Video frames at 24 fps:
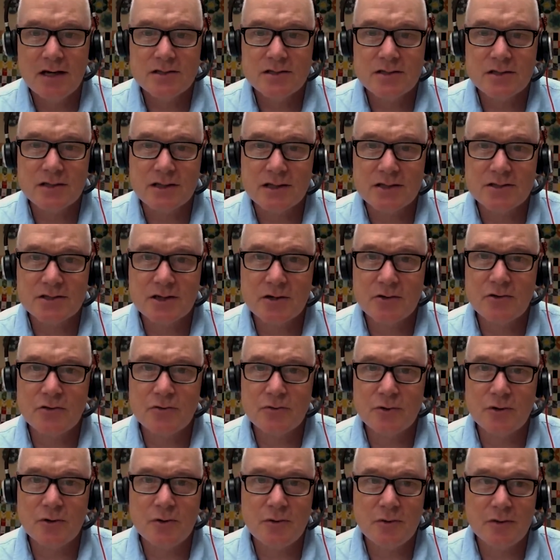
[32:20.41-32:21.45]
So let's go
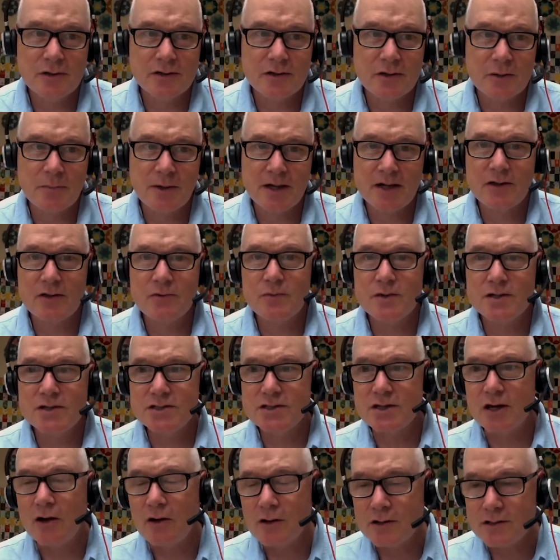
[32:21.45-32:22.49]
through a little bit of the
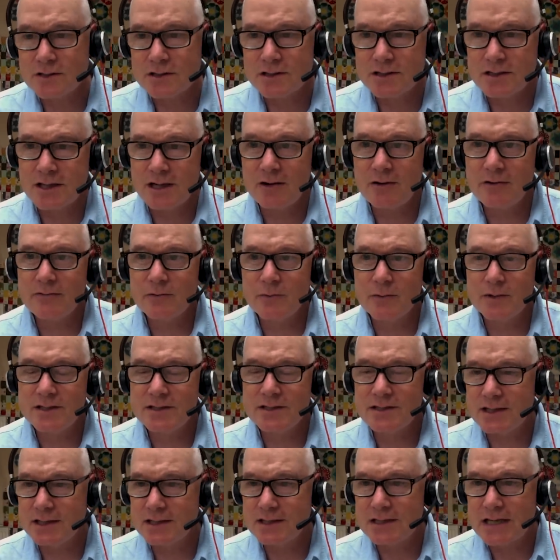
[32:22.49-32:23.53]
results because I know
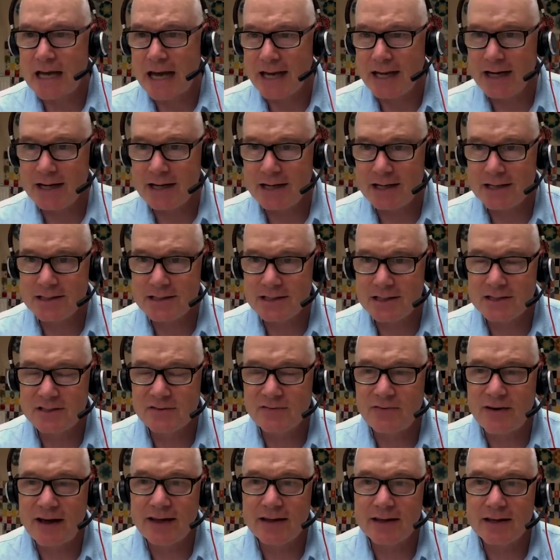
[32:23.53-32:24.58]
everyone's excited. This is
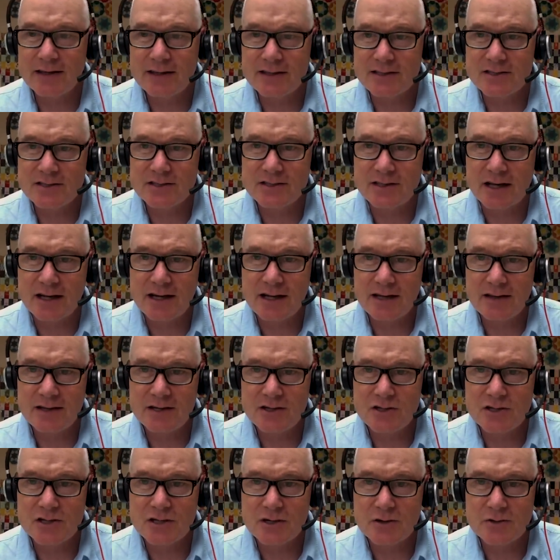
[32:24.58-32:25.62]
finally the study
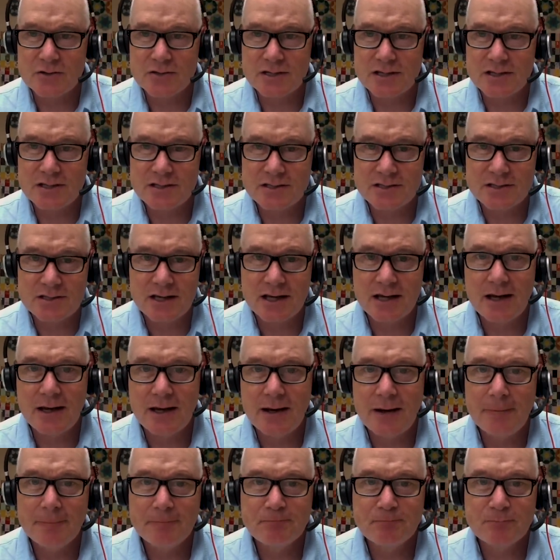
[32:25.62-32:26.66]
that shows us
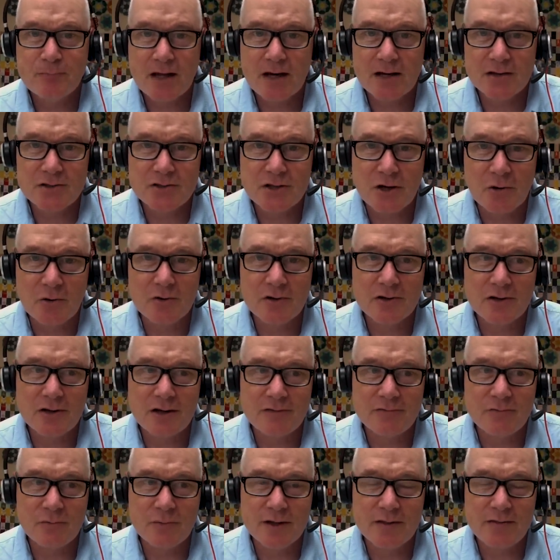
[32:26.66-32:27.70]
a total
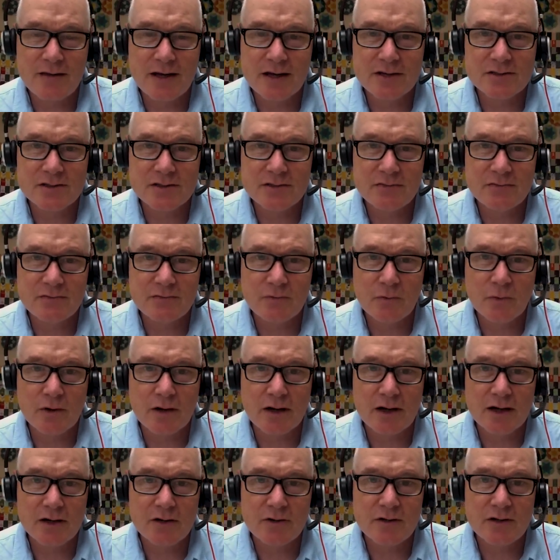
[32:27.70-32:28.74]
of
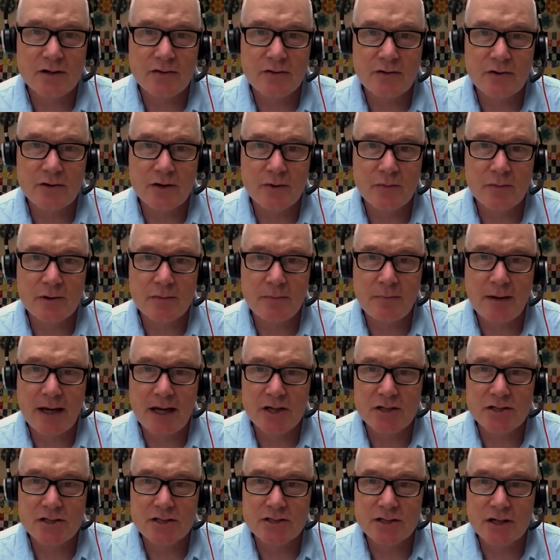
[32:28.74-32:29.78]
1,431
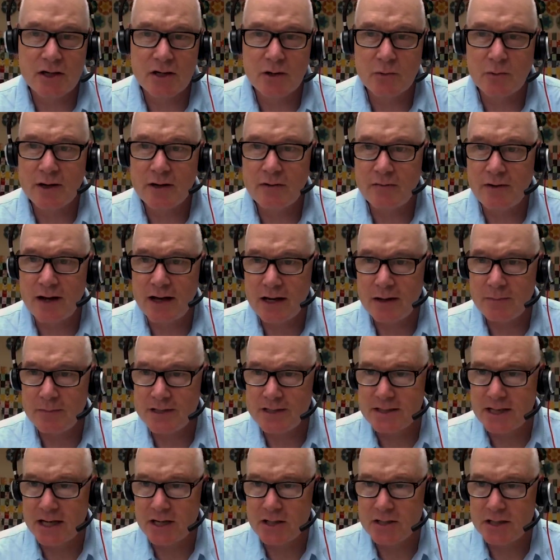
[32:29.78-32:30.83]
patients underwent
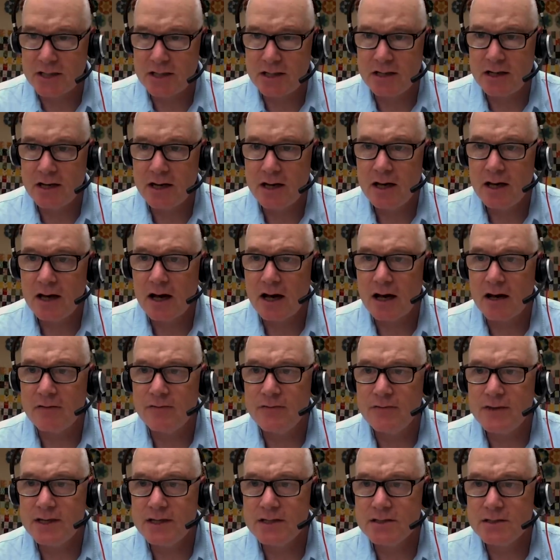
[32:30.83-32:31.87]
randomization.
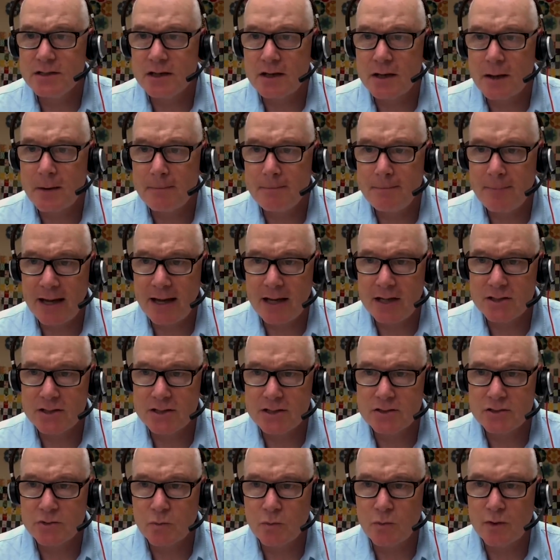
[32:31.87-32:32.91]
Of these
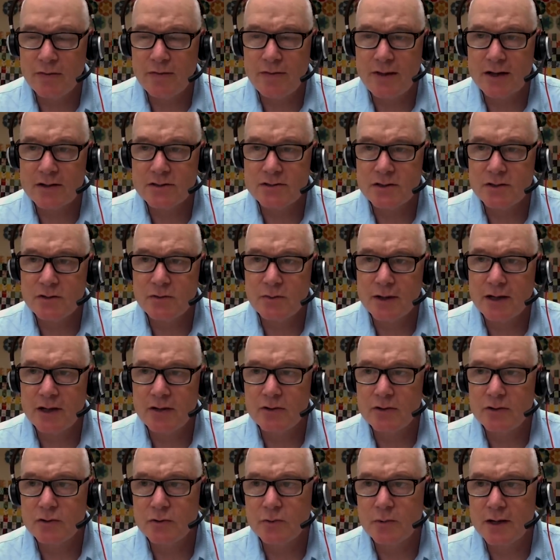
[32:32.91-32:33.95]
patients,
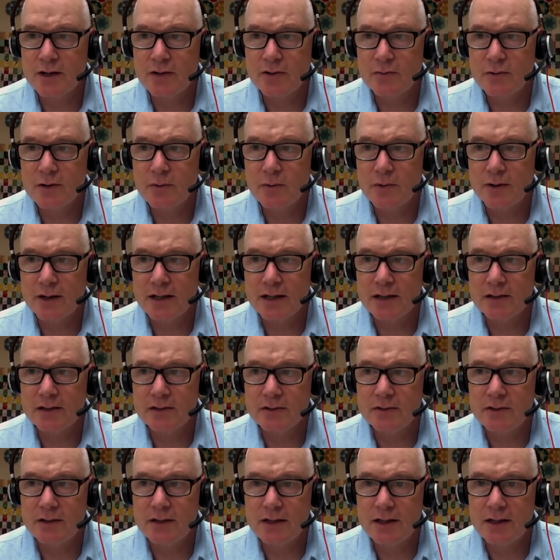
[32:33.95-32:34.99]
1,323 were
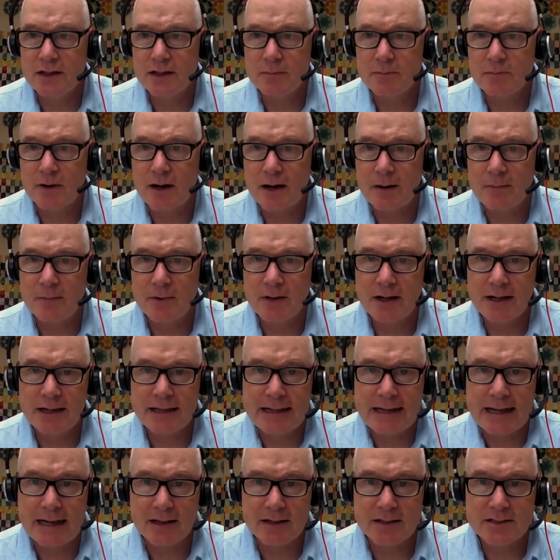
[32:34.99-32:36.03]
included in the primary
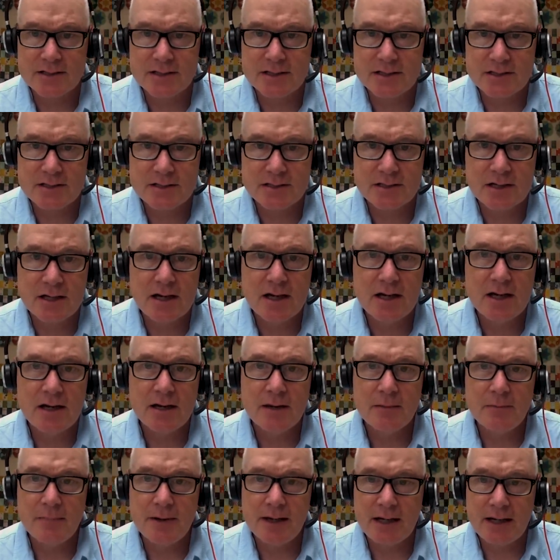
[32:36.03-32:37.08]
analysis,
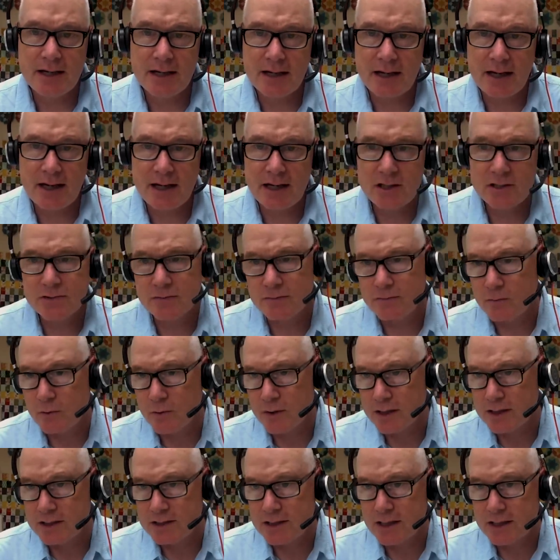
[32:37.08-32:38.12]
median age
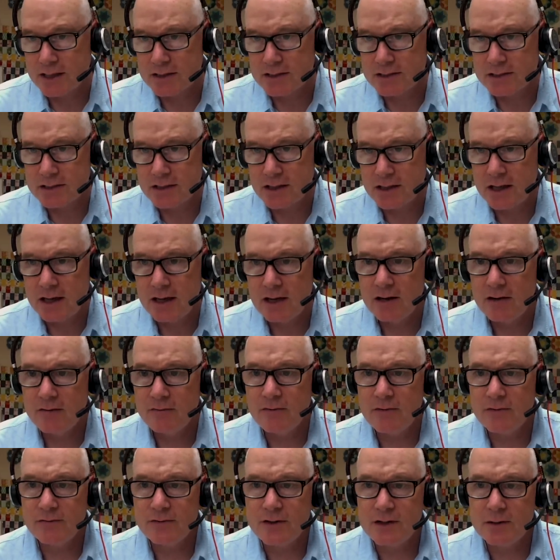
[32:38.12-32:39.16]
46.
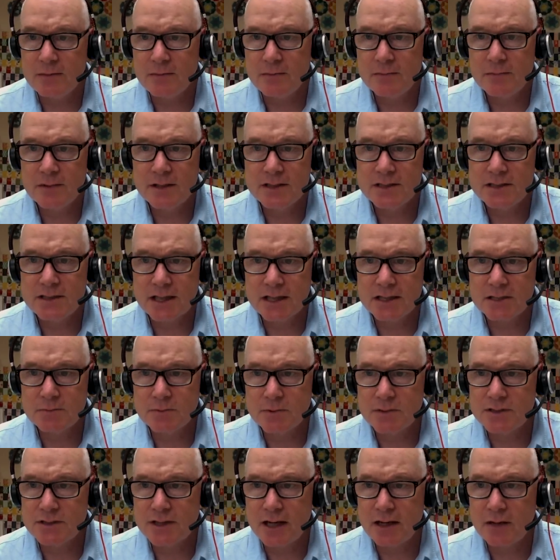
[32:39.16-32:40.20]
50
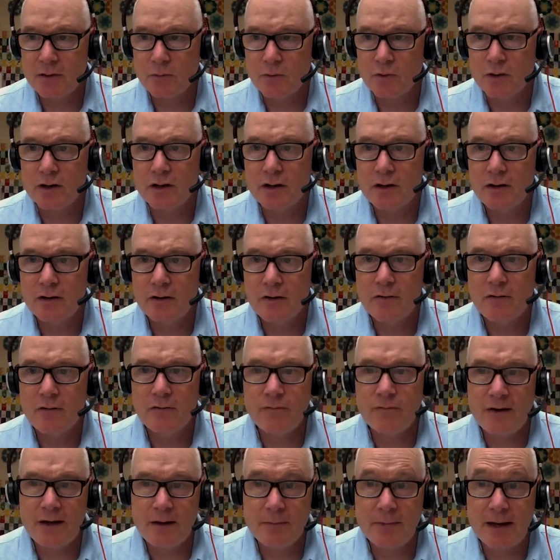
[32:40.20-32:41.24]
6% were
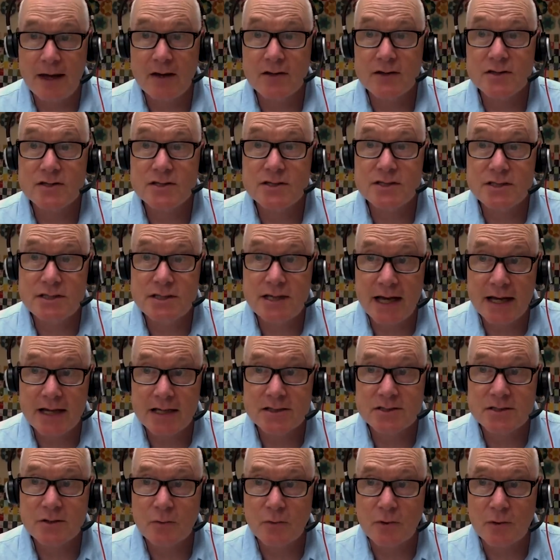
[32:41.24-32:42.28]
female,
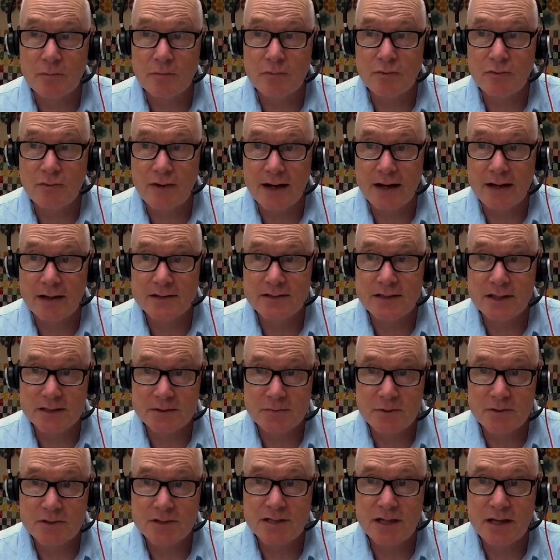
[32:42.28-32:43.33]
6 were preg-
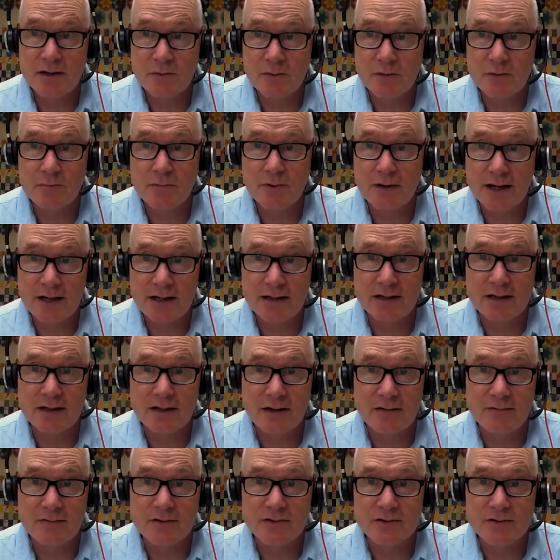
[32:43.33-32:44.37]
6% were pregnant
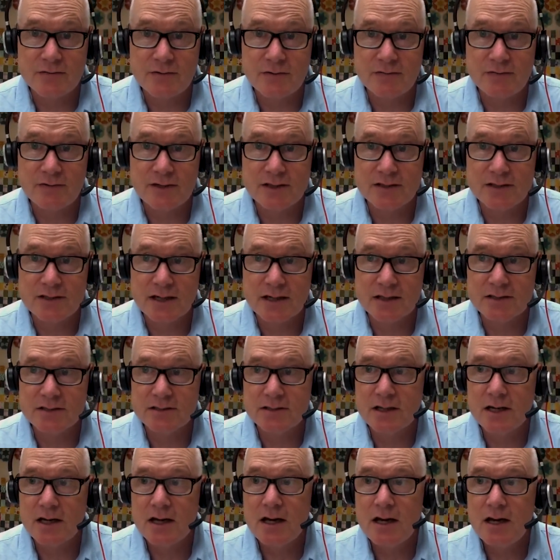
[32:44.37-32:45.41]
of those
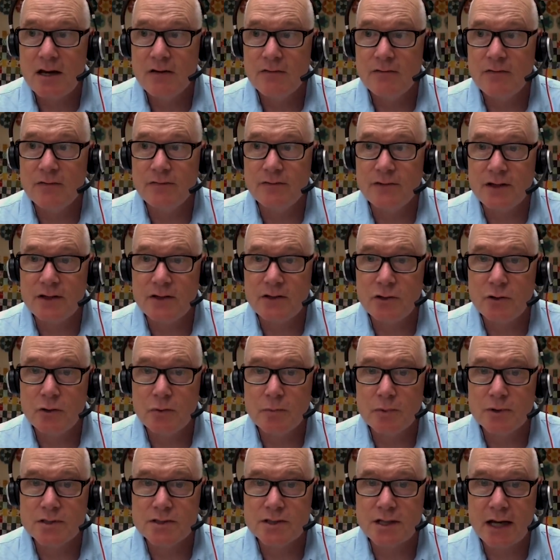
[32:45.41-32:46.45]
56.
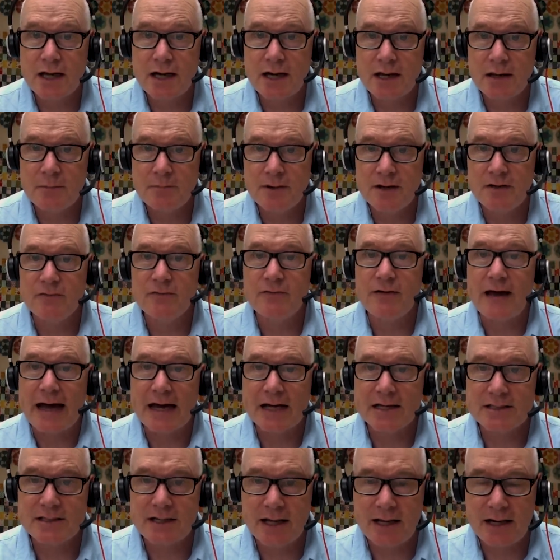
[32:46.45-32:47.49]
52% had been
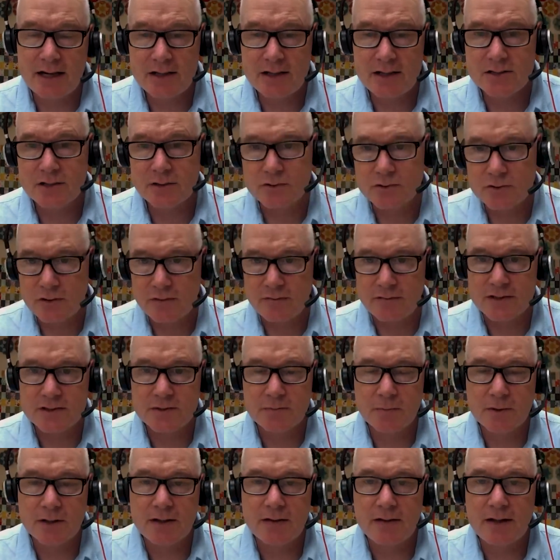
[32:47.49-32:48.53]
vaccinated, so sort of a
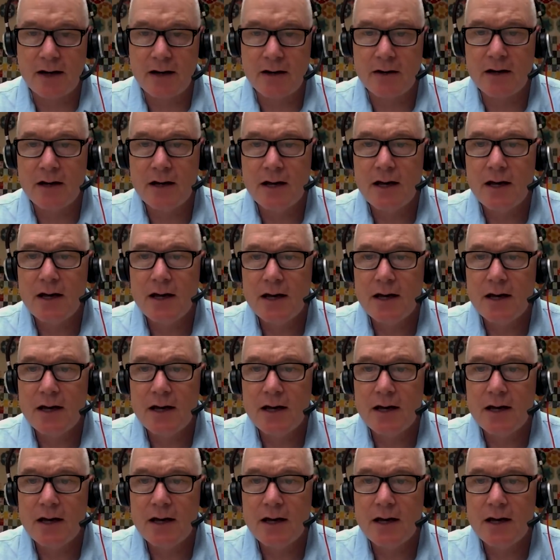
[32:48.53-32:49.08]
split there.